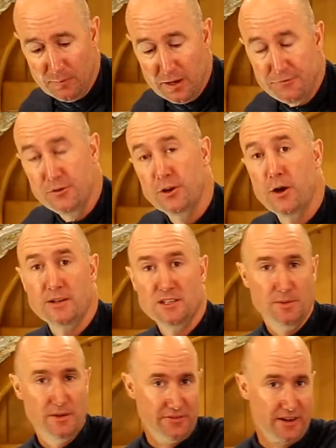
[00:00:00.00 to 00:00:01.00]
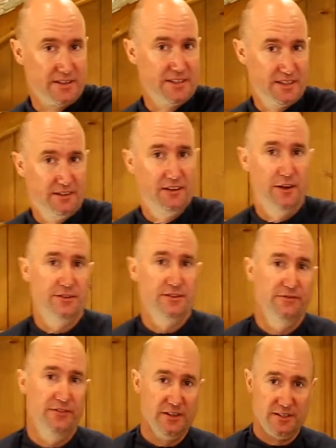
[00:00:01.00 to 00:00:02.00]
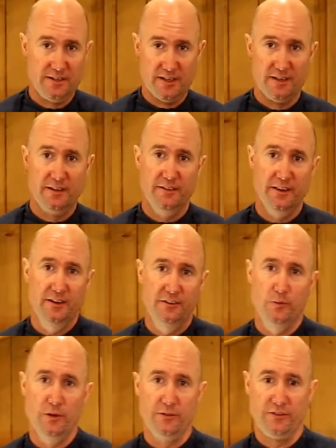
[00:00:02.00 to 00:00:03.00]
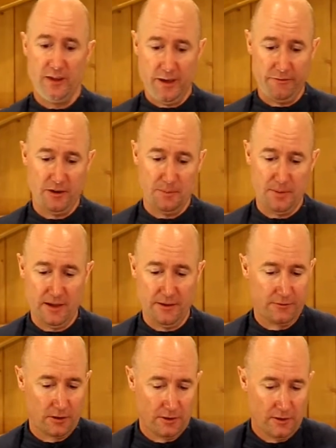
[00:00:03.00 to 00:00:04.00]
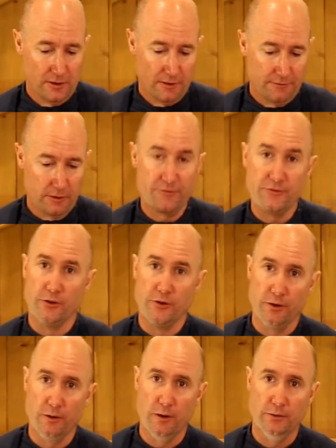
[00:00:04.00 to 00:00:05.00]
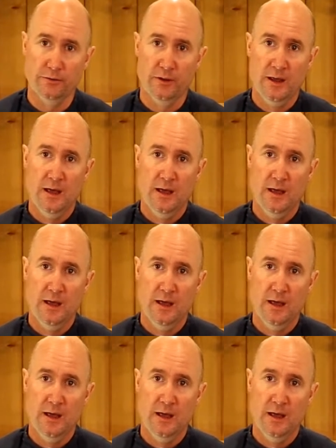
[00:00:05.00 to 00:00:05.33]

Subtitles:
If you're going to be filleting lots of fish, then it's worth having a pair for a few euros.